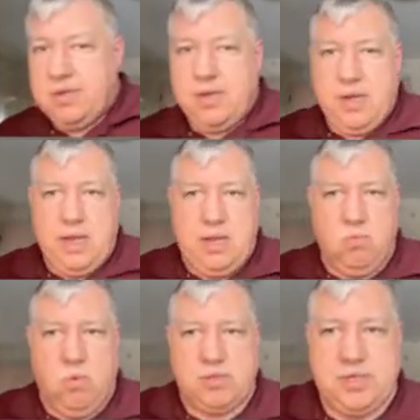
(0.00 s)
And
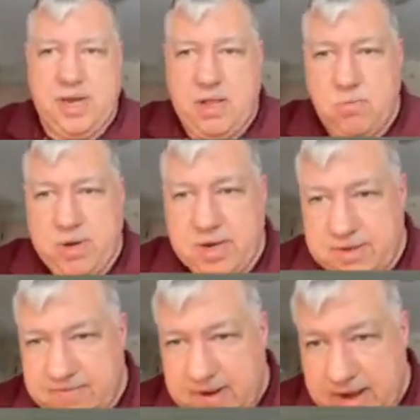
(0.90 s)
once again, we can
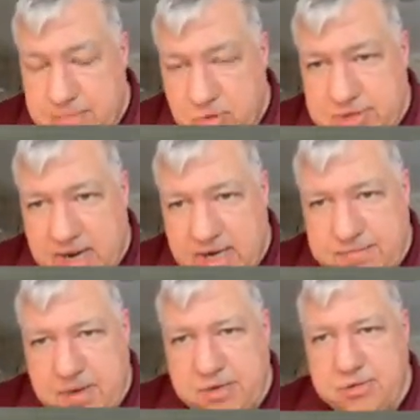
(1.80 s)
divide both sides
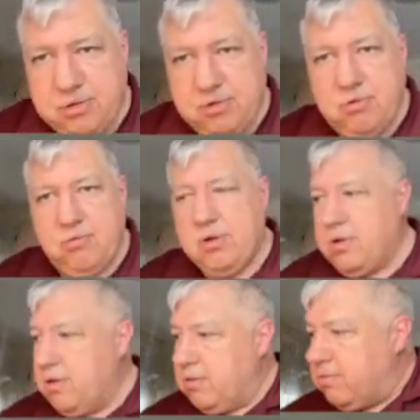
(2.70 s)
by 2.
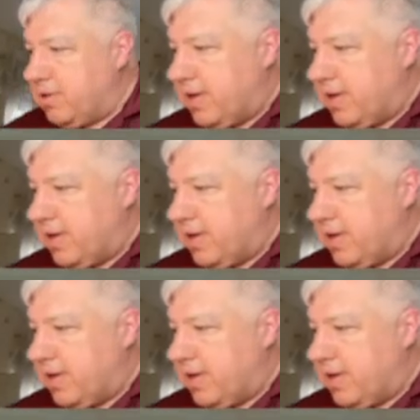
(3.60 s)
We'll get